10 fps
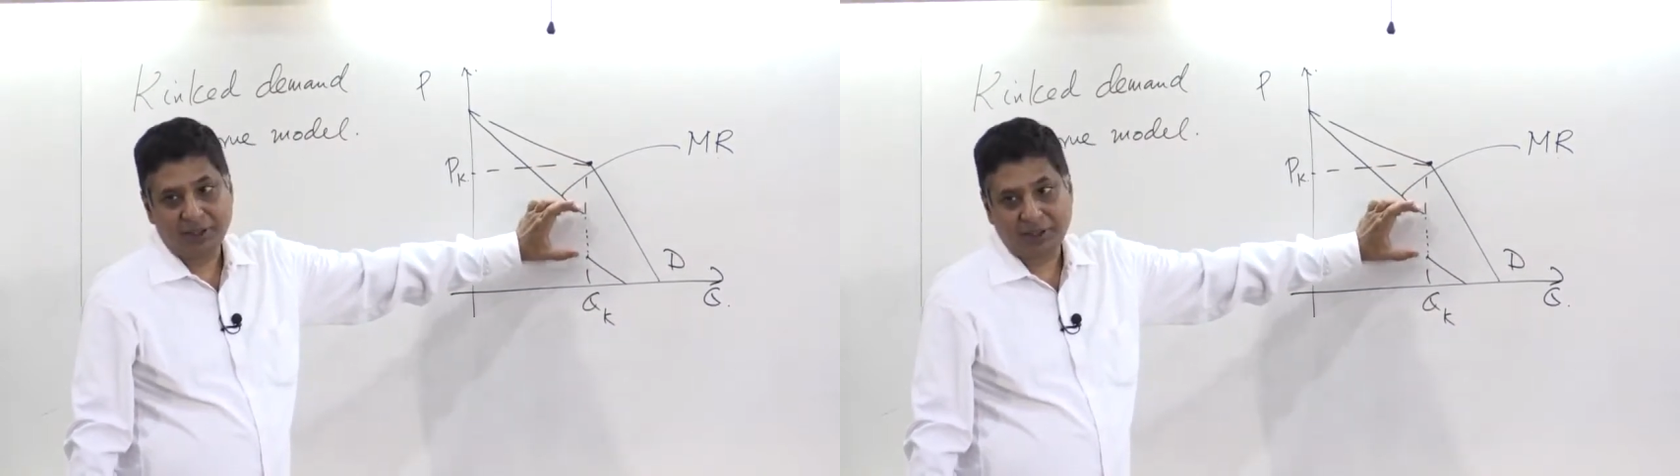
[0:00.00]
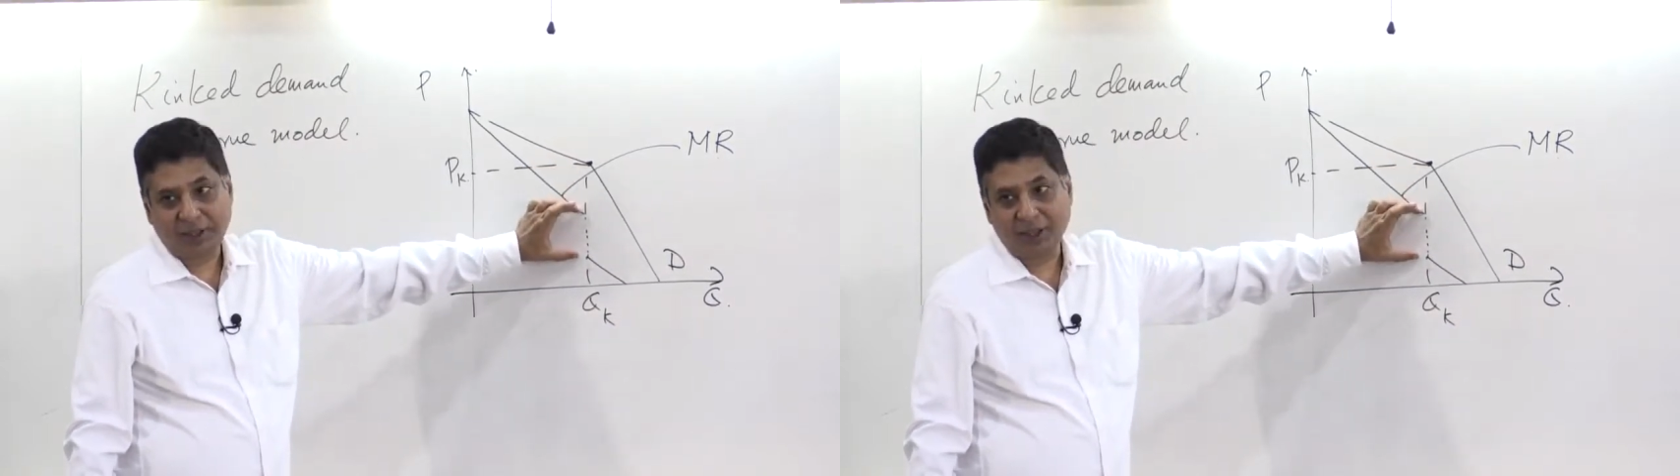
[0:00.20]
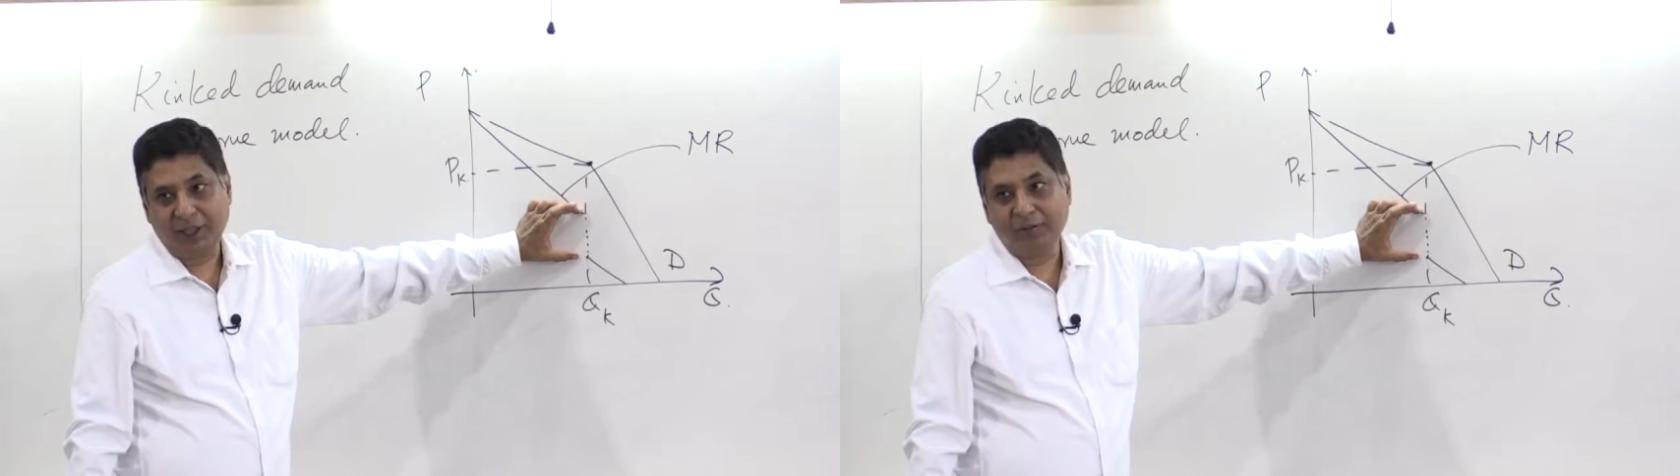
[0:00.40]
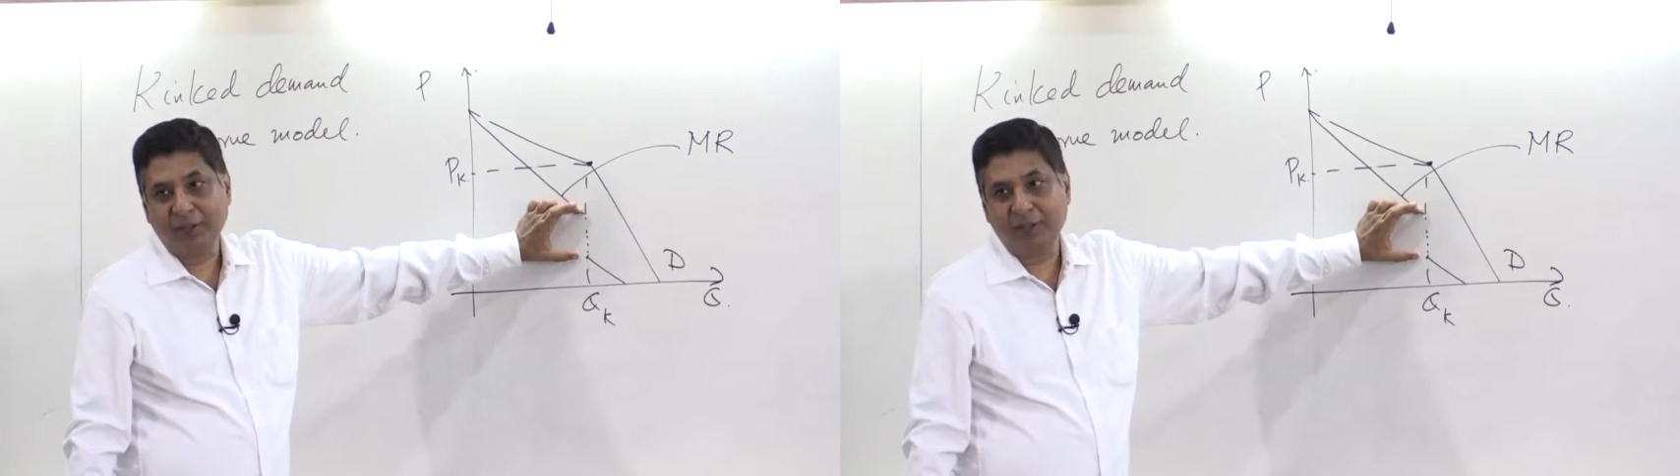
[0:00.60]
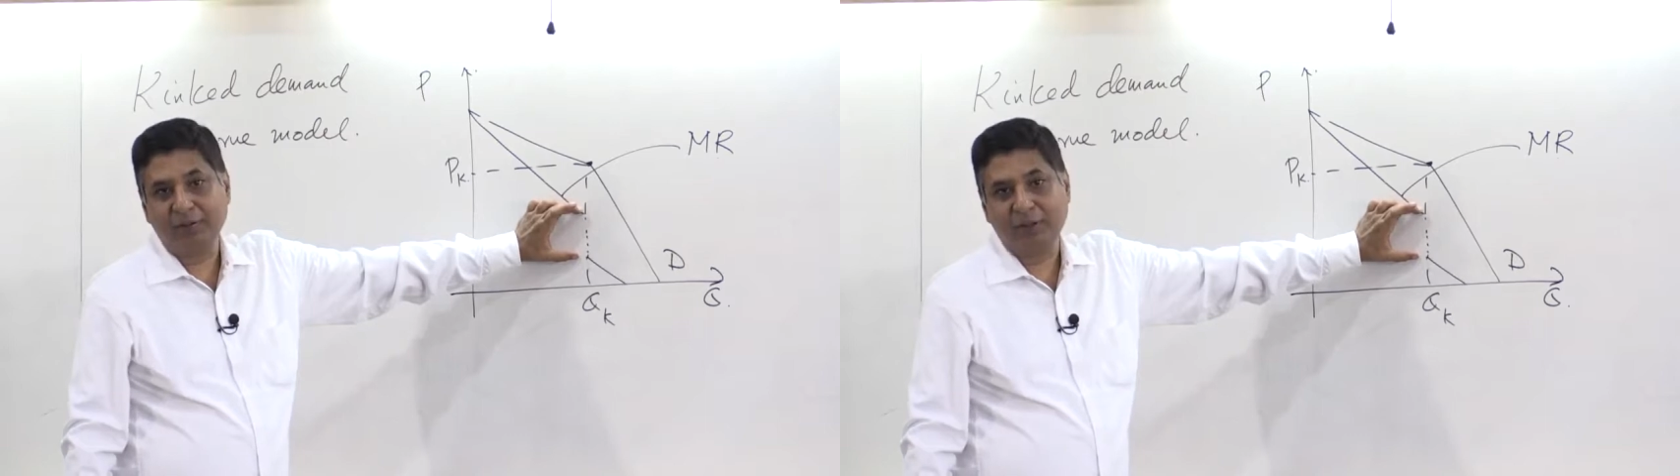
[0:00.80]

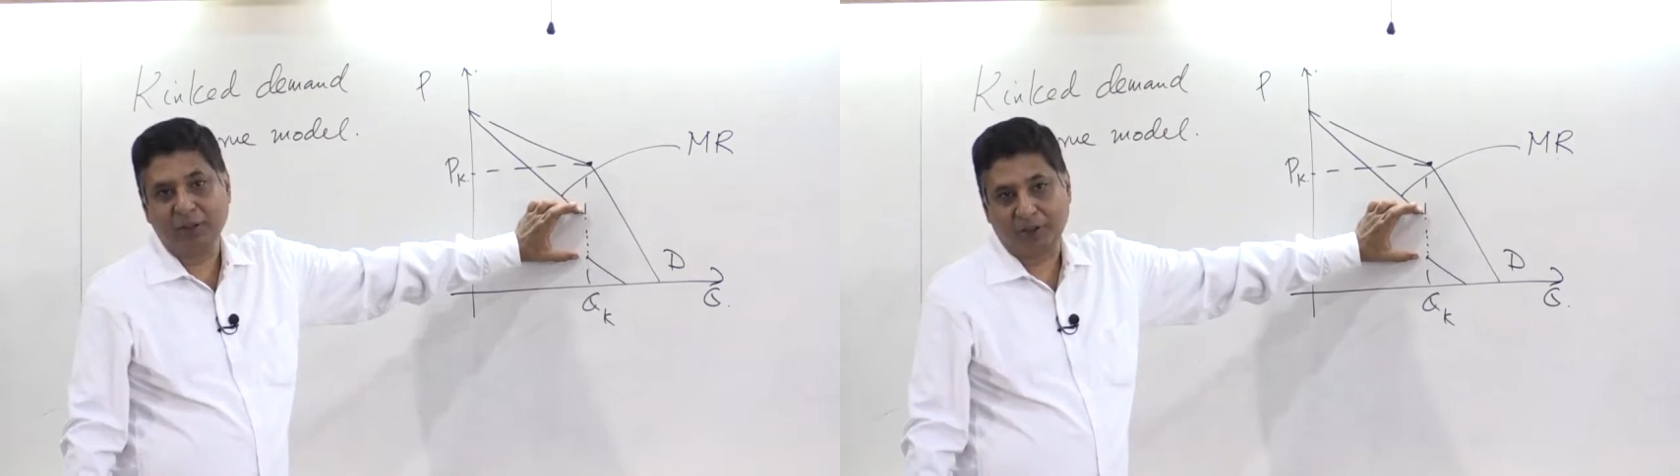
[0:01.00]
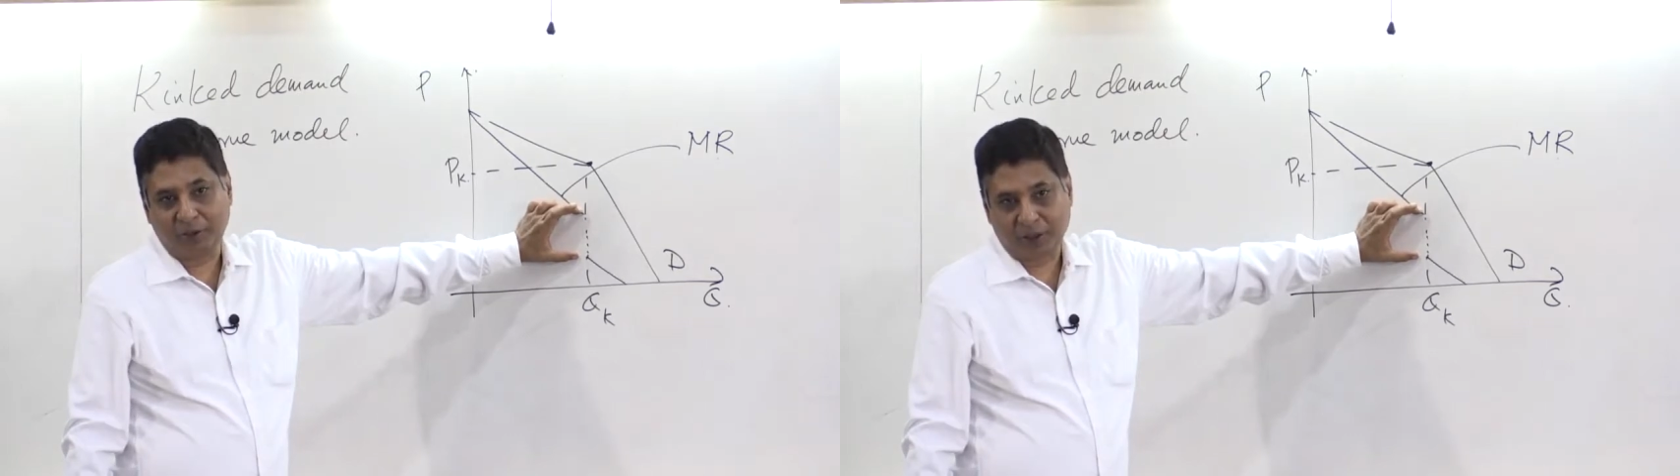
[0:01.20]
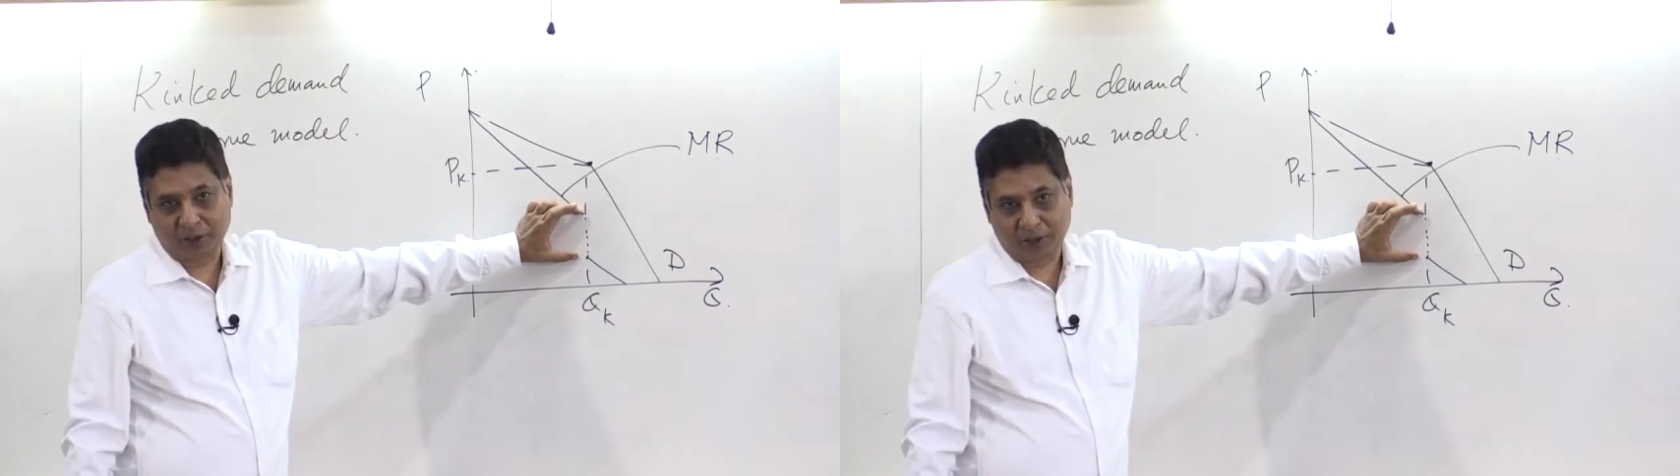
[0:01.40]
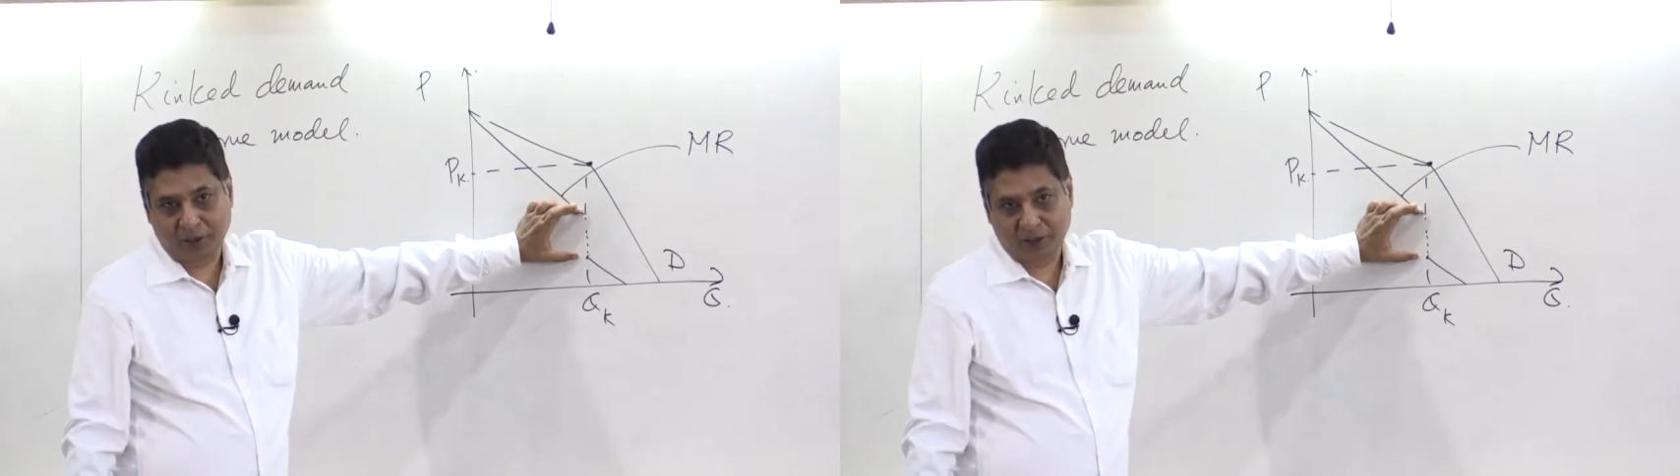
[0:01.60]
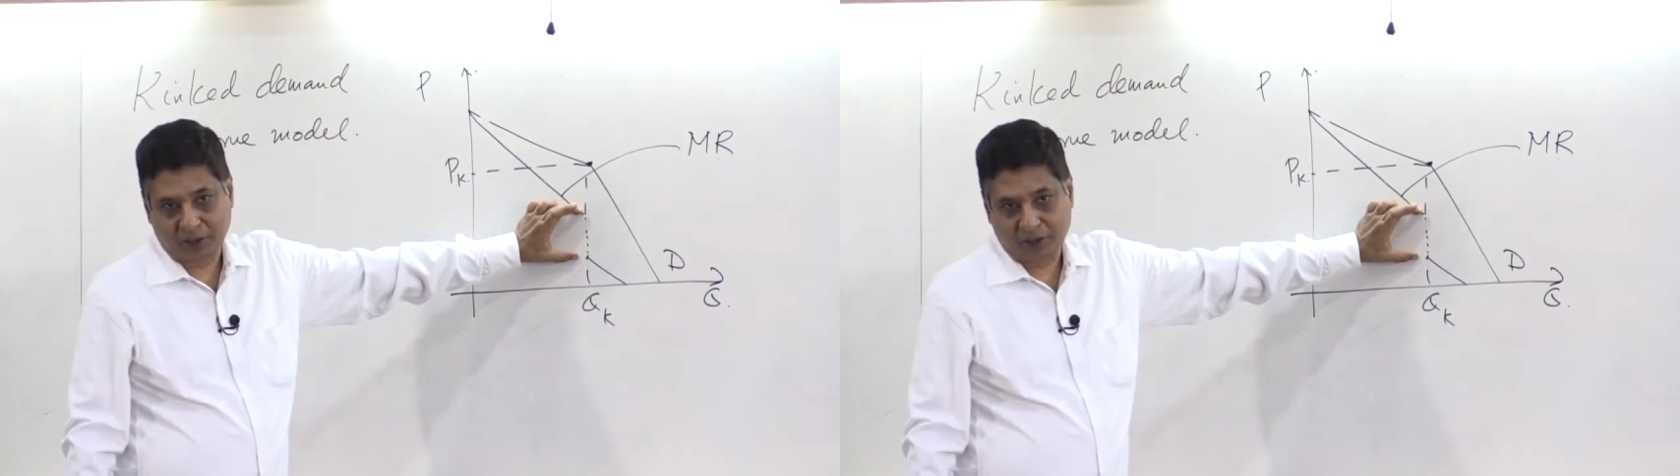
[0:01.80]
derivative will not be
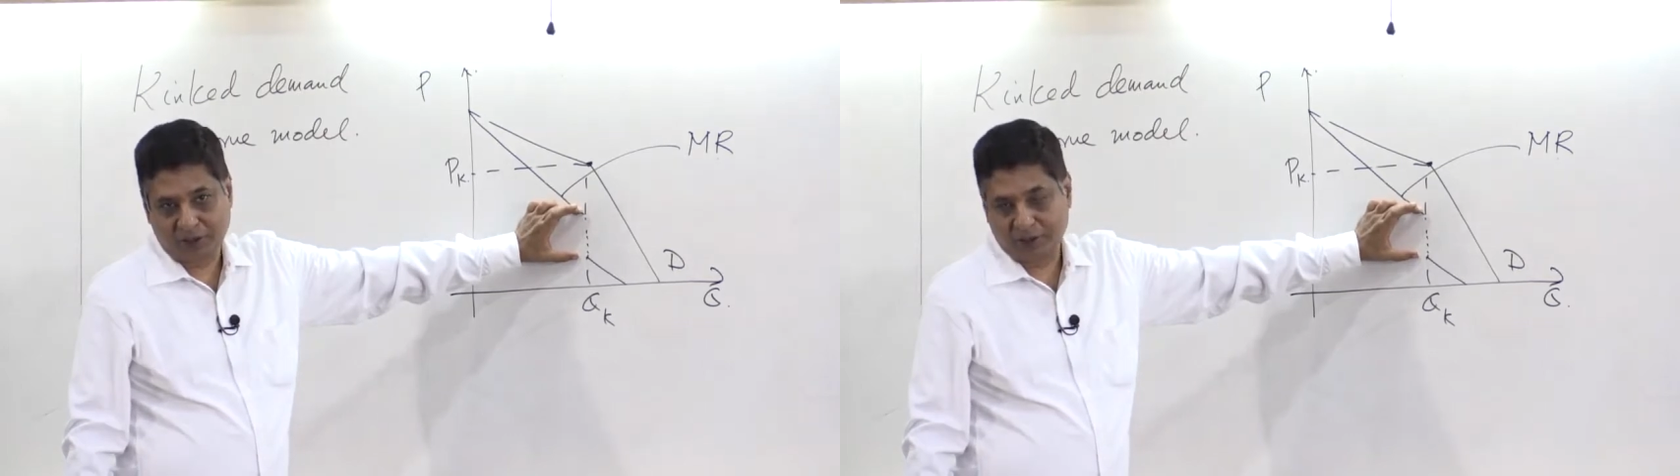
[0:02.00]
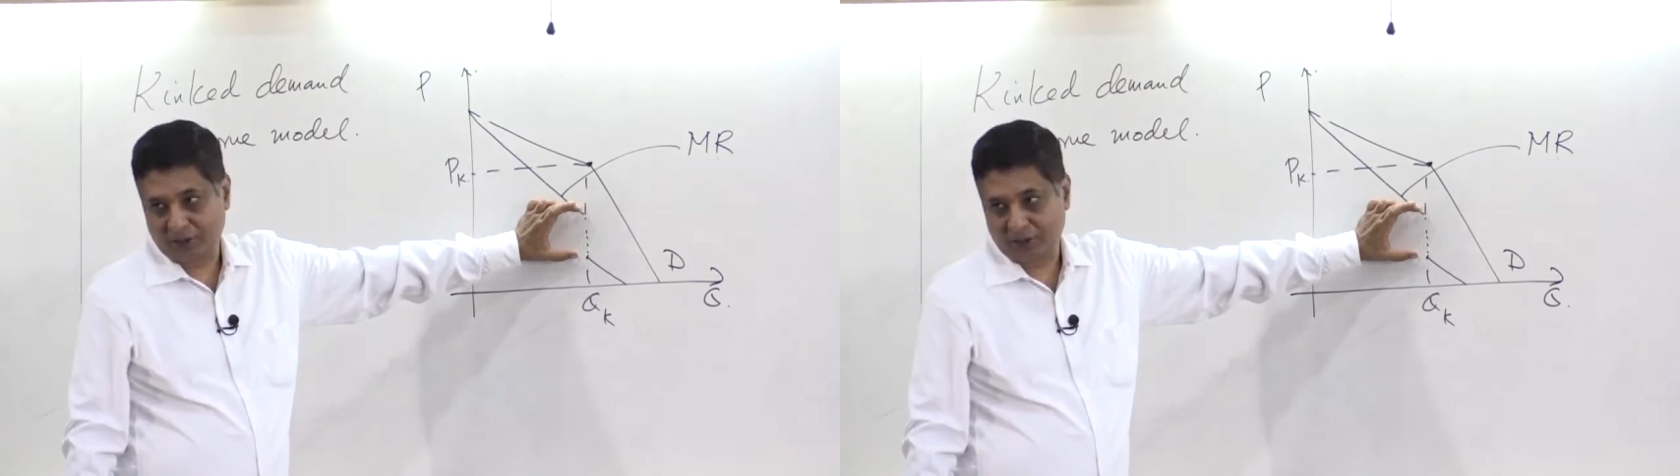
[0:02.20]
continuous.